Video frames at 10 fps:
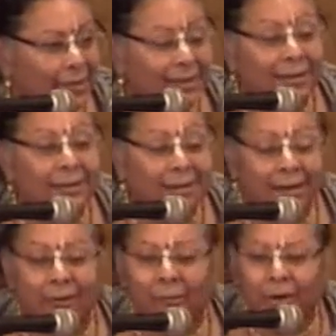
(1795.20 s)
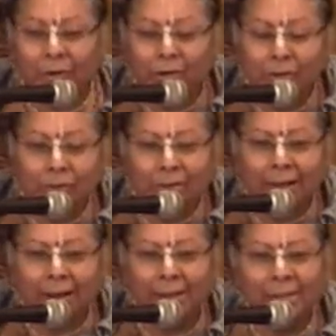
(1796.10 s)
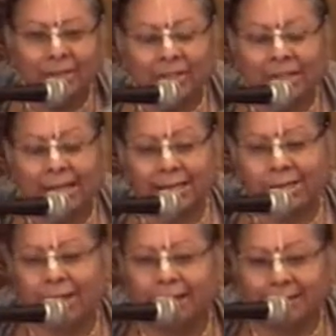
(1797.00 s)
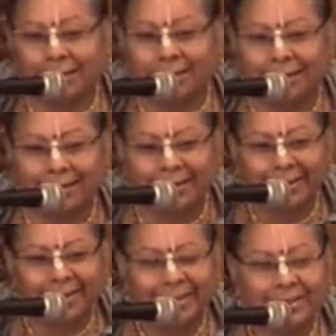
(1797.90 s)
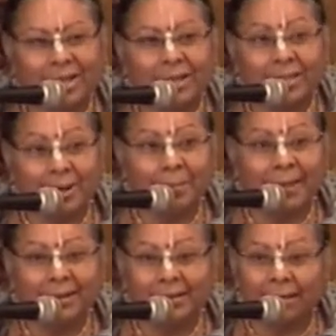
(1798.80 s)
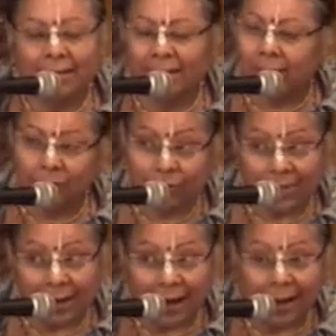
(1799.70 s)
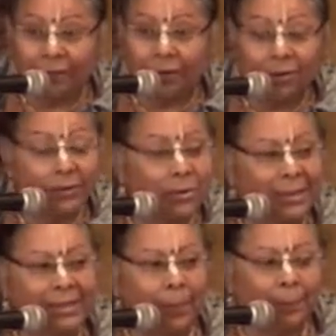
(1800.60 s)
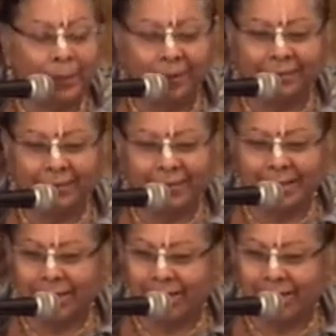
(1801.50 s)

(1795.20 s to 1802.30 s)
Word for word: in India, where you used to come and just take shelter, Shelter meant you didn't have to go to a temple to take